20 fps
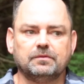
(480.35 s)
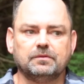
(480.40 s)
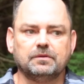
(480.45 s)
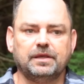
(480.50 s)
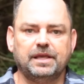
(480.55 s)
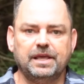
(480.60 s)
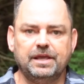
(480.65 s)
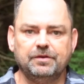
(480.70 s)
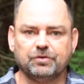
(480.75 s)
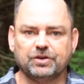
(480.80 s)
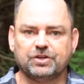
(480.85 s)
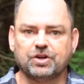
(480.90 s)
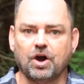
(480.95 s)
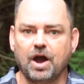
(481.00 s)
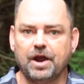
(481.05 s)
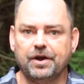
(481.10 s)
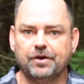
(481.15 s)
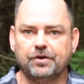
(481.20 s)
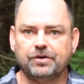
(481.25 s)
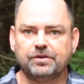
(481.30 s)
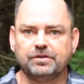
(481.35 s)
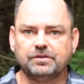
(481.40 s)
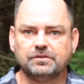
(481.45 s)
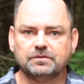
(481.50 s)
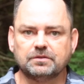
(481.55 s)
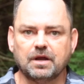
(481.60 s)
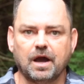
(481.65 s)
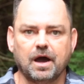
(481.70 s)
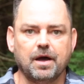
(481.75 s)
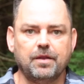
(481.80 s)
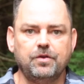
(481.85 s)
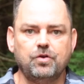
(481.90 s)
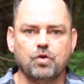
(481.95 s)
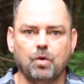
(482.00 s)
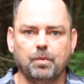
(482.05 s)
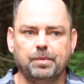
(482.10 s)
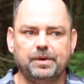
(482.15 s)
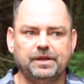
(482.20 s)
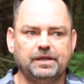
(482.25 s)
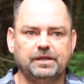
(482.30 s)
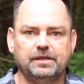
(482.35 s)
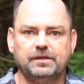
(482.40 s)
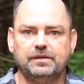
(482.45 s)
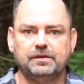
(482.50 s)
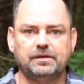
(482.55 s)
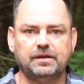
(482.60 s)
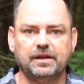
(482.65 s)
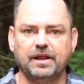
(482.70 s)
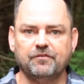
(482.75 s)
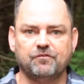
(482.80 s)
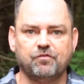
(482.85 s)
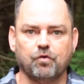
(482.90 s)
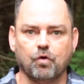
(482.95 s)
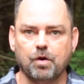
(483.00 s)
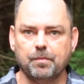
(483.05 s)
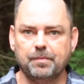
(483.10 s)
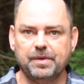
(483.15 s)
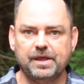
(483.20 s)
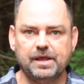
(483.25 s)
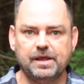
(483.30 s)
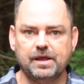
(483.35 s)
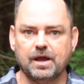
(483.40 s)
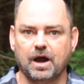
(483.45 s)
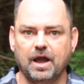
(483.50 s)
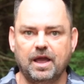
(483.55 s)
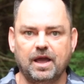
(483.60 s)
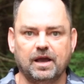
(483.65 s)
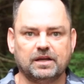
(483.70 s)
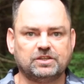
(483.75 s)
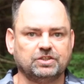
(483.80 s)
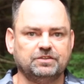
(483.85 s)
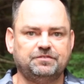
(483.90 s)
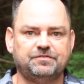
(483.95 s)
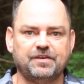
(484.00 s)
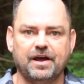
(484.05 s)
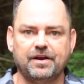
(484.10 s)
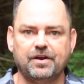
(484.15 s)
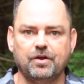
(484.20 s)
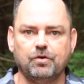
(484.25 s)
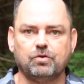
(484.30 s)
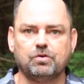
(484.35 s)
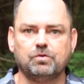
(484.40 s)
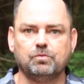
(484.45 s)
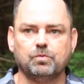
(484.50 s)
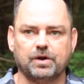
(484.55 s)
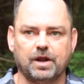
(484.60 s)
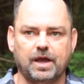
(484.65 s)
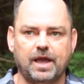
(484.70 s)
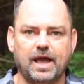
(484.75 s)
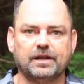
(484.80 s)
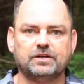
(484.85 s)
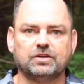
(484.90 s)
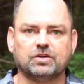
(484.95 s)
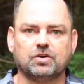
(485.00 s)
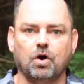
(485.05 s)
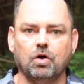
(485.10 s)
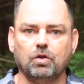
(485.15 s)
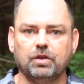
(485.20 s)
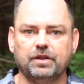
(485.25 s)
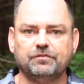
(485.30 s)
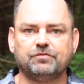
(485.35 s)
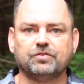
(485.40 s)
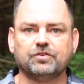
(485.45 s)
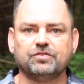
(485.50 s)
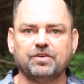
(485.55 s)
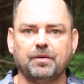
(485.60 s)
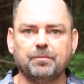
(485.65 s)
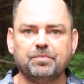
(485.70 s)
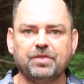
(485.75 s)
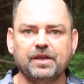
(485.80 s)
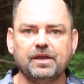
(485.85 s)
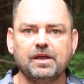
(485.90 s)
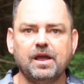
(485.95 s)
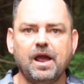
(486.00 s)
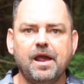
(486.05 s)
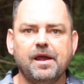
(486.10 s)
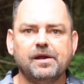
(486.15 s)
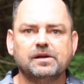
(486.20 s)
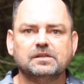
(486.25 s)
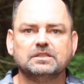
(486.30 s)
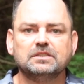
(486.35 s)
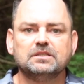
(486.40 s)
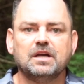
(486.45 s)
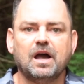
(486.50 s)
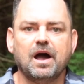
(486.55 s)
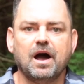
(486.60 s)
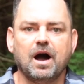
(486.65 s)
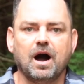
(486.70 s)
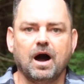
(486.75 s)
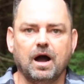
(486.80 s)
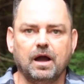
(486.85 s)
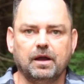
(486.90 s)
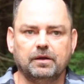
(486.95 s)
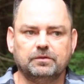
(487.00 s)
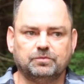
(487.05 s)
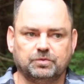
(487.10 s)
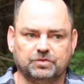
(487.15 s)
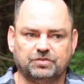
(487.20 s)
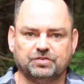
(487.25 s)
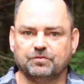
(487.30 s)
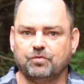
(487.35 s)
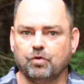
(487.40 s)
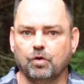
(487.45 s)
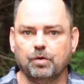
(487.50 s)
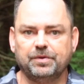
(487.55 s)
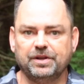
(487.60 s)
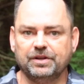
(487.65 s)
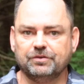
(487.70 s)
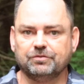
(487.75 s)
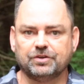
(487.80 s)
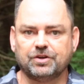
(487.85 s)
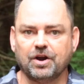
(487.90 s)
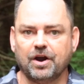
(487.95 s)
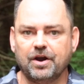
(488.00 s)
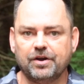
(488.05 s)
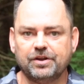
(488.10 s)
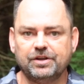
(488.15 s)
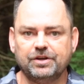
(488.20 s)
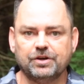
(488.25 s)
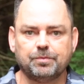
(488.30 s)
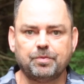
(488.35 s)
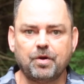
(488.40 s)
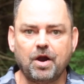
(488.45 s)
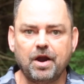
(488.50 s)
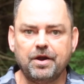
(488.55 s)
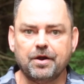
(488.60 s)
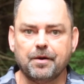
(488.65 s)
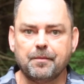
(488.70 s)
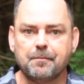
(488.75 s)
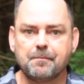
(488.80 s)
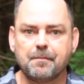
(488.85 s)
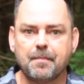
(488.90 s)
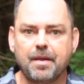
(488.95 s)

He retired. Nobody informed me. I actually found out when I had to call in for something. I was informed he'd retired a year prior.